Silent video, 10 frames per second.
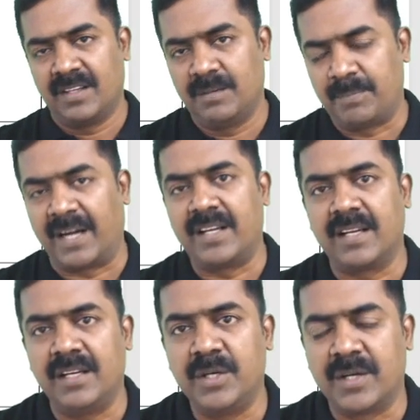
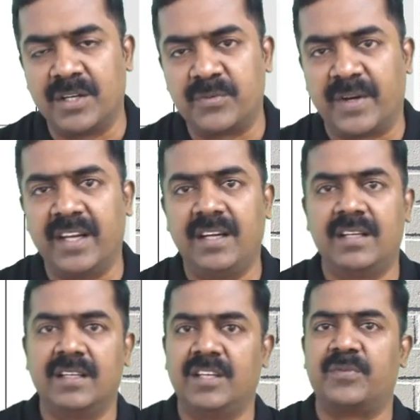practically you can find
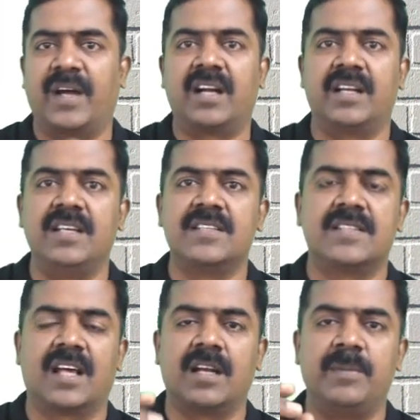in factories
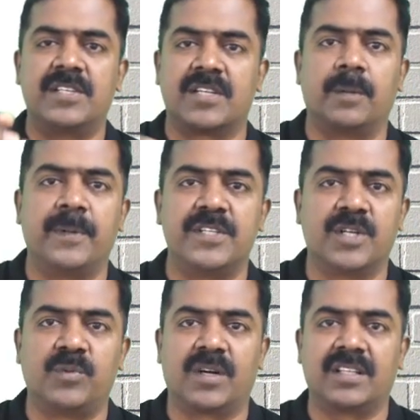there will be stoppage
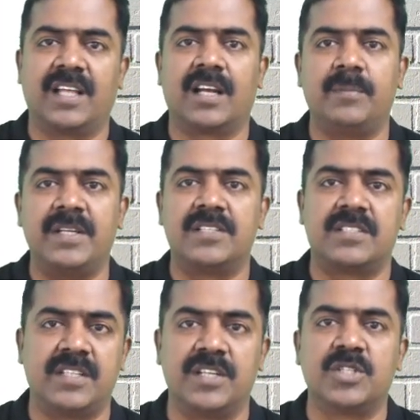of work, there will be
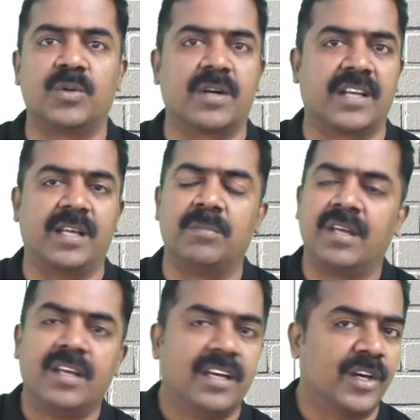changeover time.
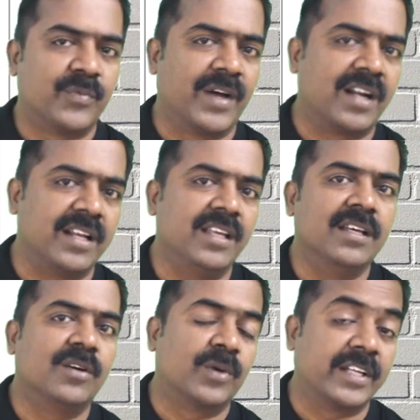A factory
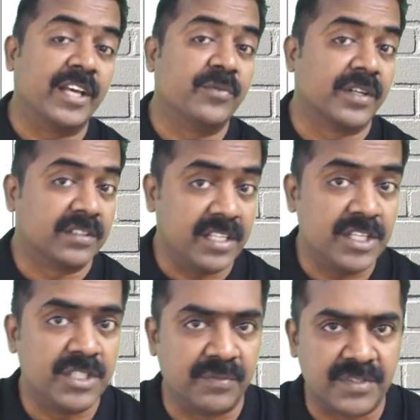working for three
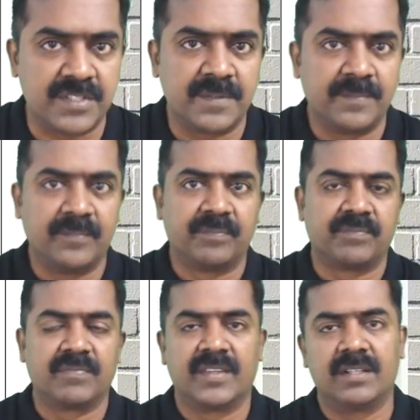shifts
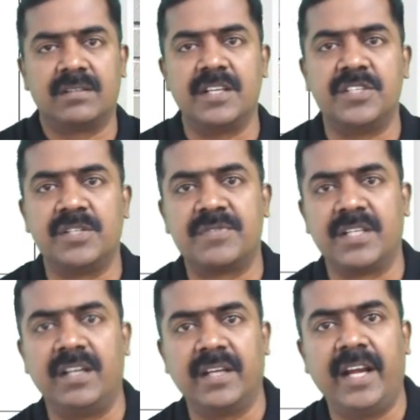
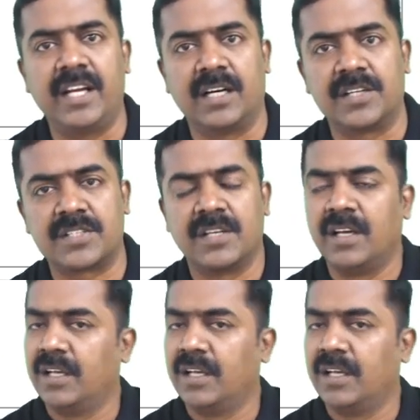into 8 hours,